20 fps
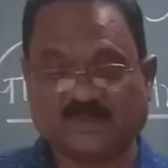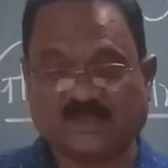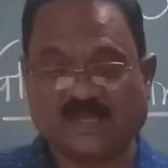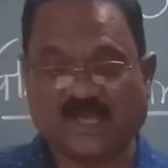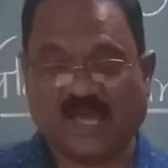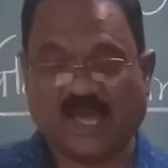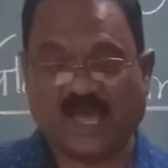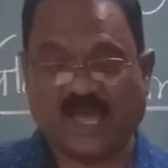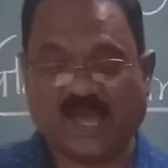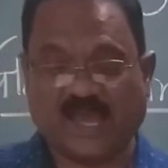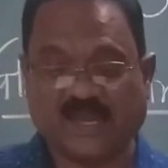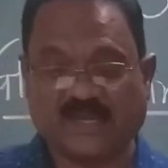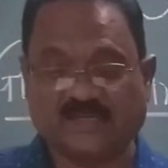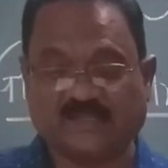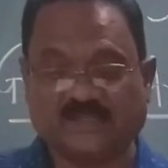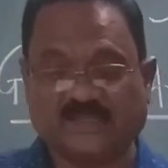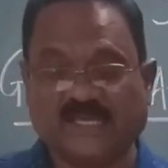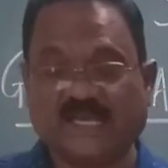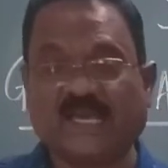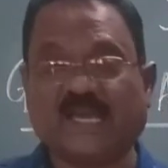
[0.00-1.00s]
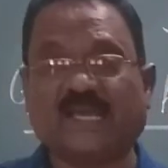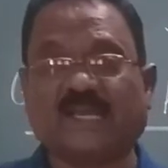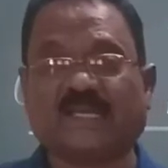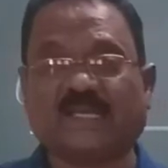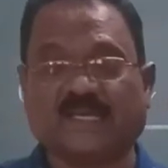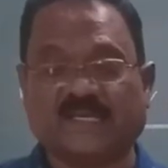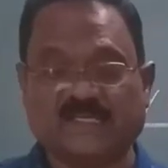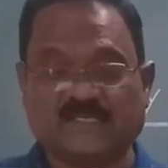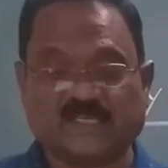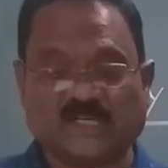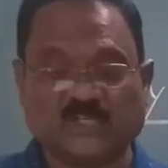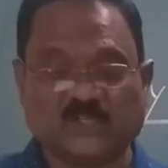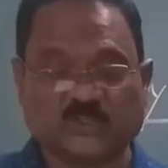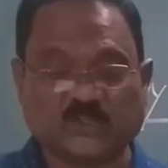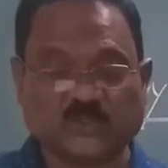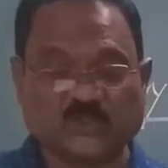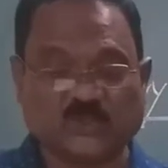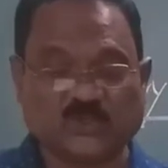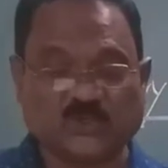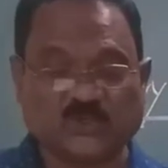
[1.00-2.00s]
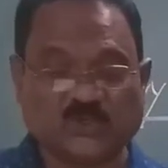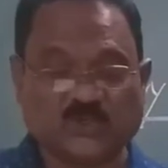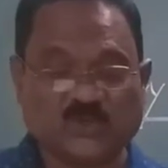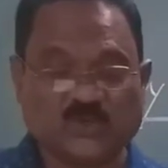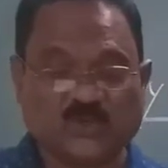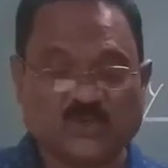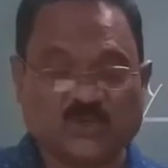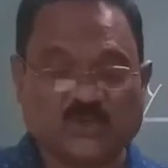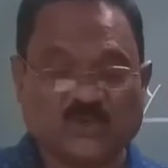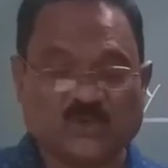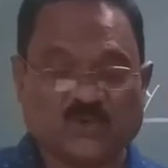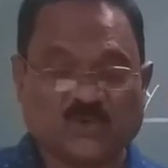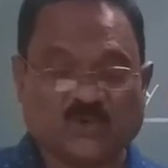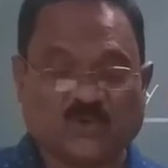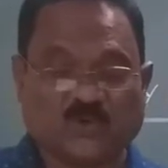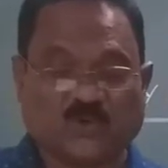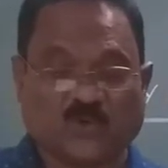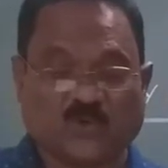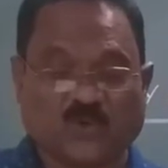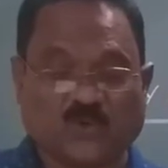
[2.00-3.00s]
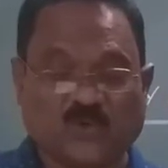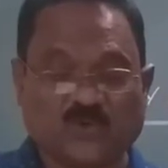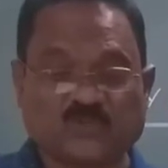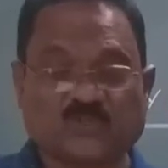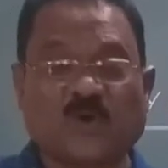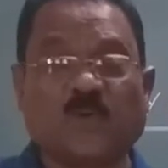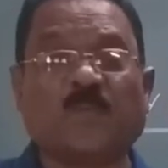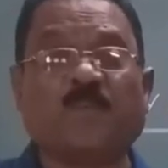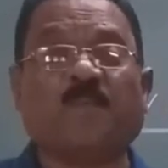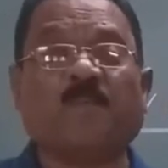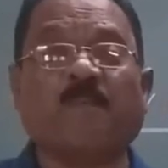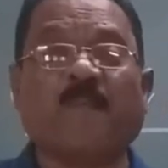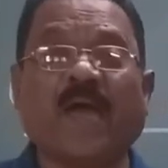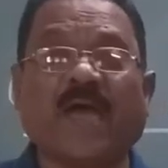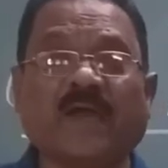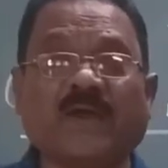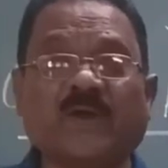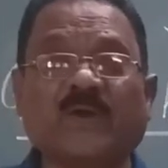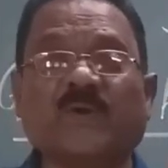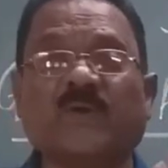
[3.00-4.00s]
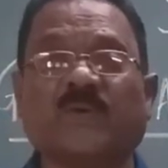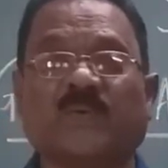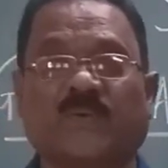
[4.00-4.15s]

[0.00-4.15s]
and there is also groves of mango.